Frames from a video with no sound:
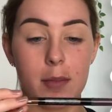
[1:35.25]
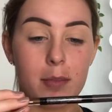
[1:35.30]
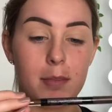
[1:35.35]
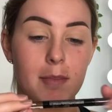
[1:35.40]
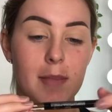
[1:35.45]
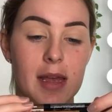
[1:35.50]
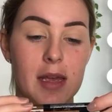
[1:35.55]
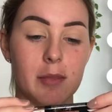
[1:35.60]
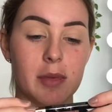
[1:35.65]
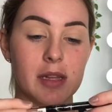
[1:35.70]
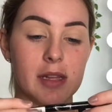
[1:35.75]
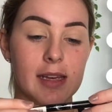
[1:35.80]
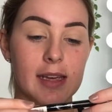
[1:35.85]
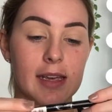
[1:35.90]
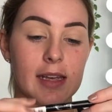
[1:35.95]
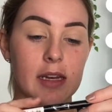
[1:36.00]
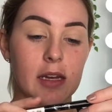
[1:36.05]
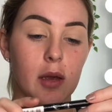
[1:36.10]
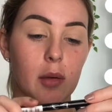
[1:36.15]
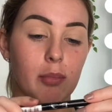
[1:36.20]

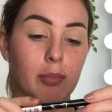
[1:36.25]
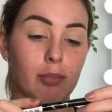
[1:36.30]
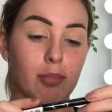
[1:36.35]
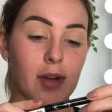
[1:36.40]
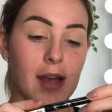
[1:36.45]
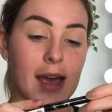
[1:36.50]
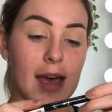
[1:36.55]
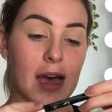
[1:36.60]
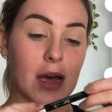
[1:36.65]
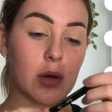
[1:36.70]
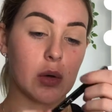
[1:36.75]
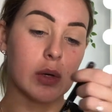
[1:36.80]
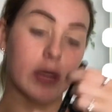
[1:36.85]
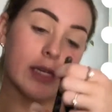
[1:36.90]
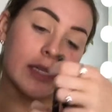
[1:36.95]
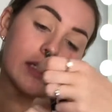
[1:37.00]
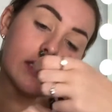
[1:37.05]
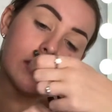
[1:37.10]
Maybelline Brow